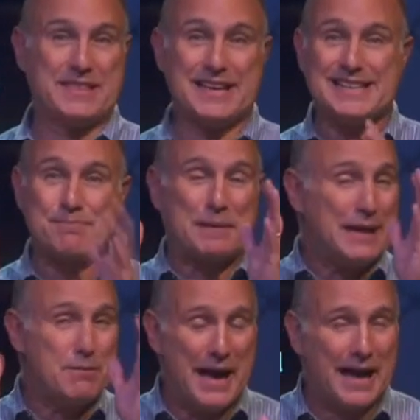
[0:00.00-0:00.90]
But
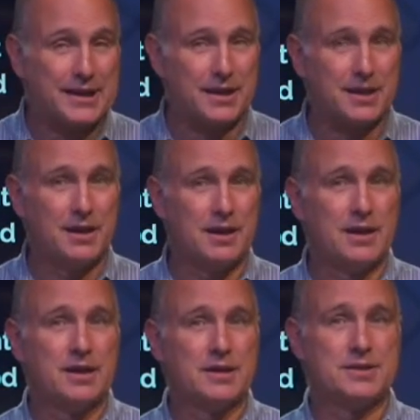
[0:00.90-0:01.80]
Habakkuk
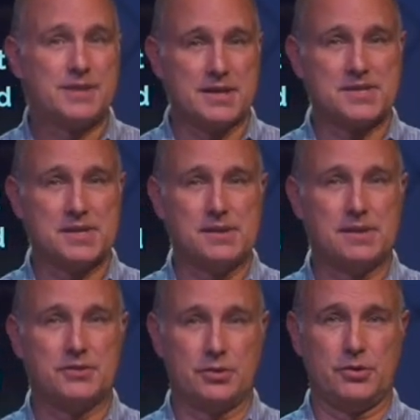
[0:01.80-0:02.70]
doesn't
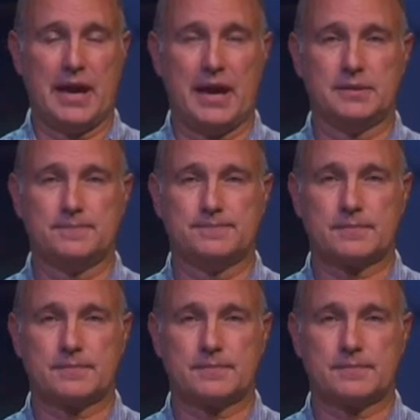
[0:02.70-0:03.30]
do that.